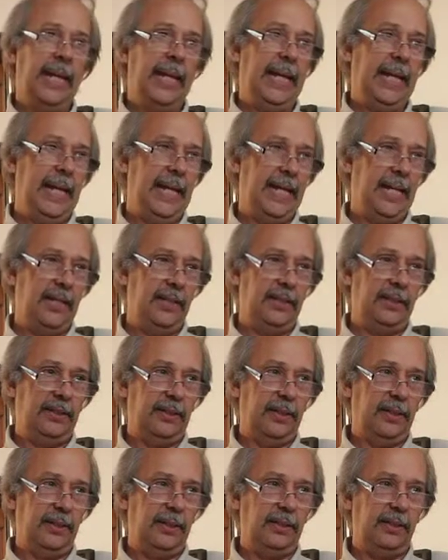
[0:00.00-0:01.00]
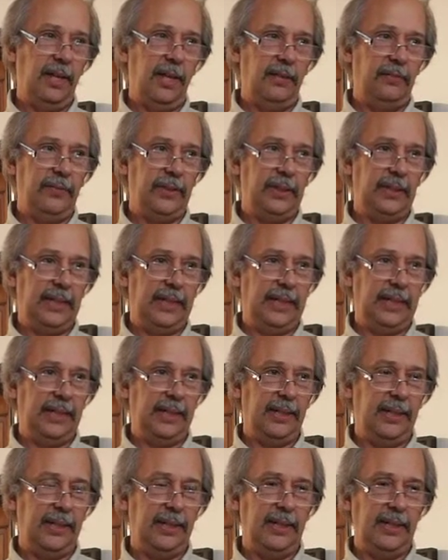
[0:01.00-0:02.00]
And Kelvin,
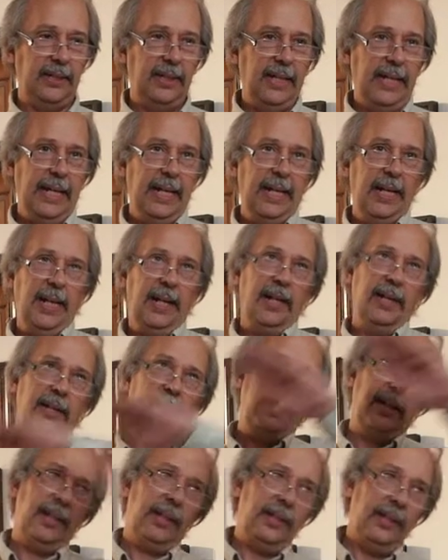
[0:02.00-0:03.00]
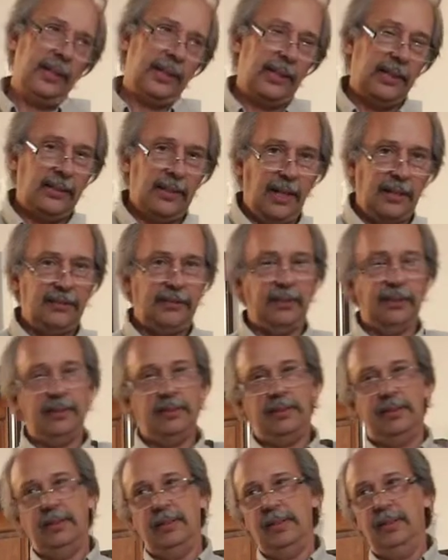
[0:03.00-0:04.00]
an
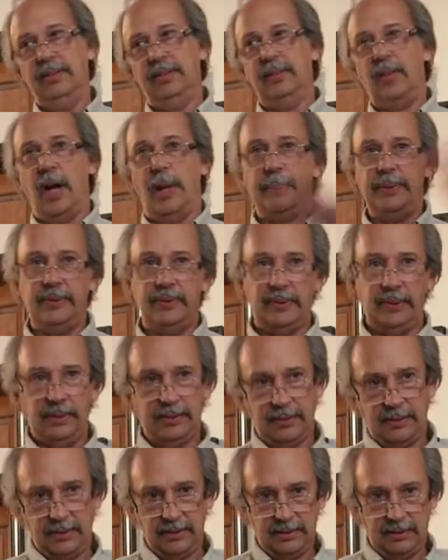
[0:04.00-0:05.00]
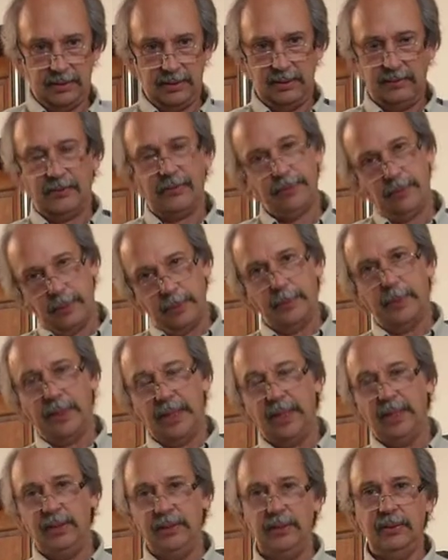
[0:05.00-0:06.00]
incandescent is the opposite for what we're
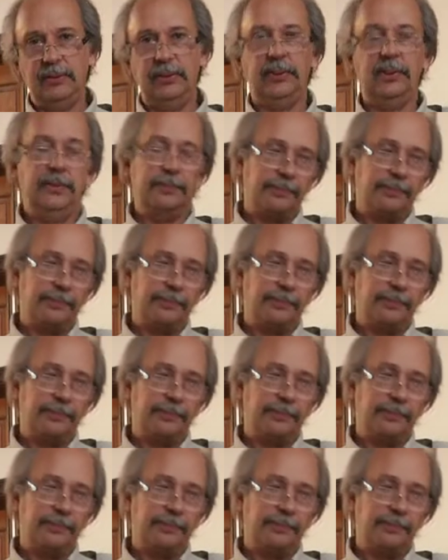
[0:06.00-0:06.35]
going to use.